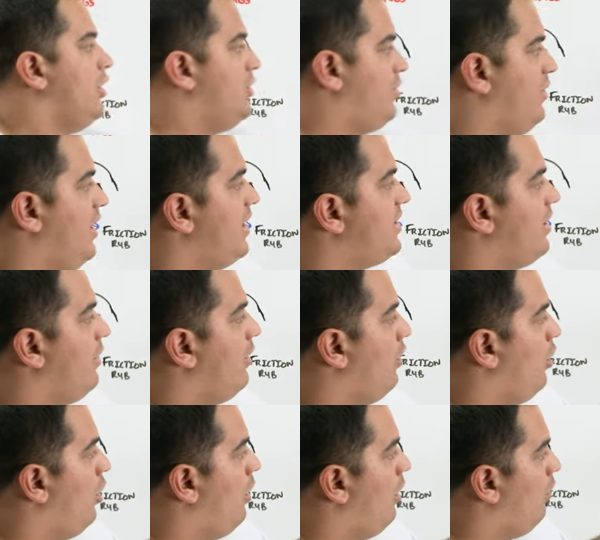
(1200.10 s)
So this
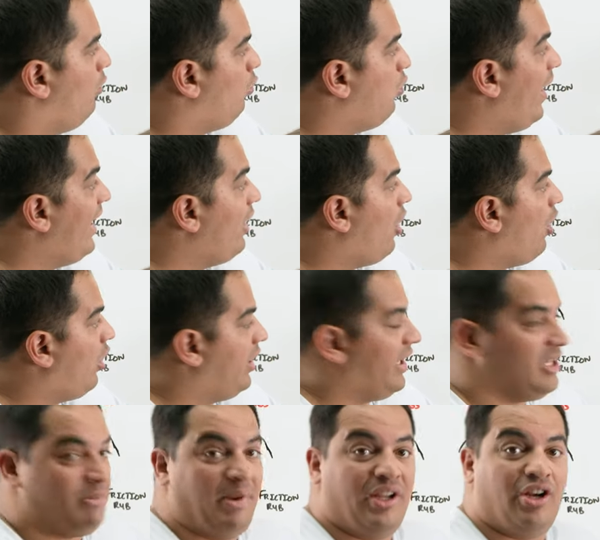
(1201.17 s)
right heart
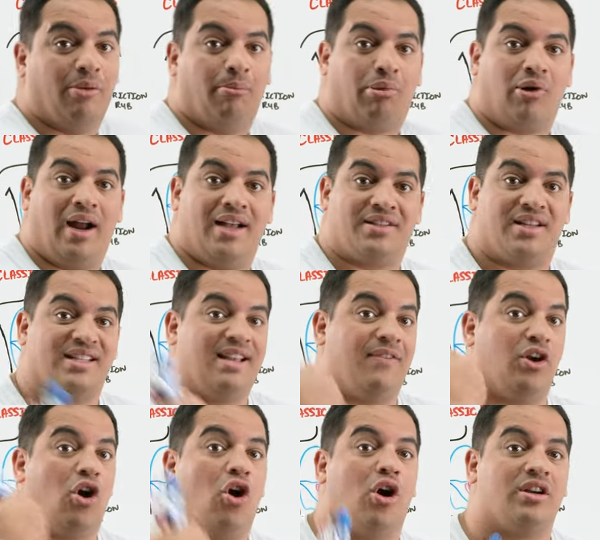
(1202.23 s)
is being compressed. It's
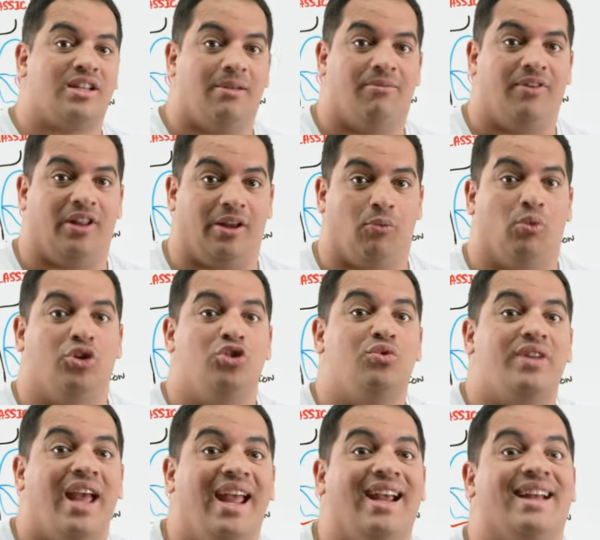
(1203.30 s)
having a hard time filling. When you
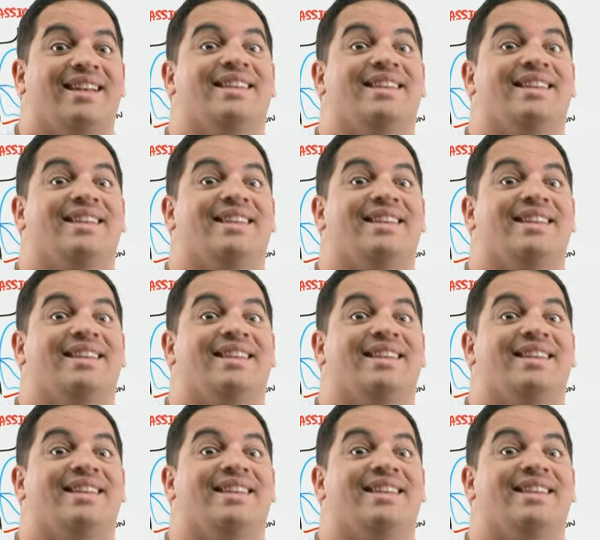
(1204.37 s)
take a